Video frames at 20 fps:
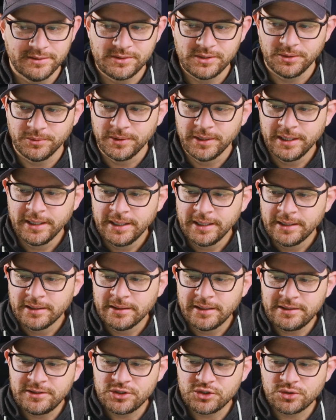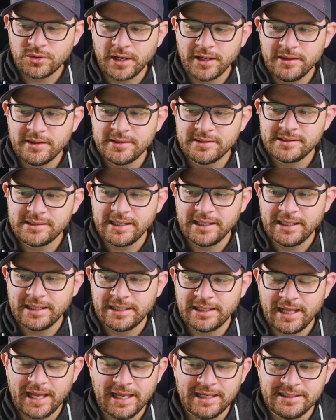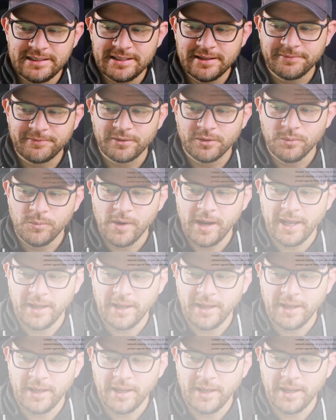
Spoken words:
So let's try this in a different way.